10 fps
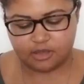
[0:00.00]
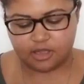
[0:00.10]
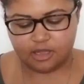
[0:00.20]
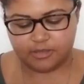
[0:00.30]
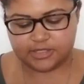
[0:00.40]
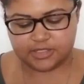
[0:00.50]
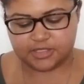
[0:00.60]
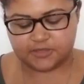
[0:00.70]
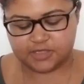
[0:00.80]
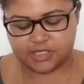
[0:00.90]
Any
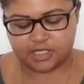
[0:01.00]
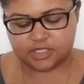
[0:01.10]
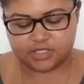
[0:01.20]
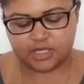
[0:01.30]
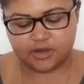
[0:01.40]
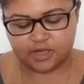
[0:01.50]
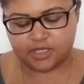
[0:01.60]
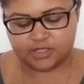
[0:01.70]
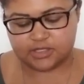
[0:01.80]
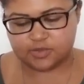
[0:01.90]
messages for
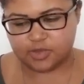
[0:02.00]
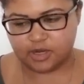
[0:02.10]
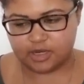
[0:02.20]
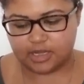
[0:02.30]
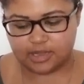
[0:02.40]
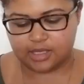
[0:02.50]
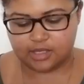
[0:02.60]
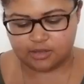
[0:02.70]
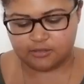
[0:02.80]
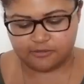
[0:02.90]
Sagittarius regarding
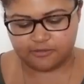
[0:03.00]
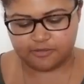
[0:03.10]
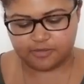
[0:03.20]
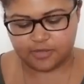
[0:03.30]
love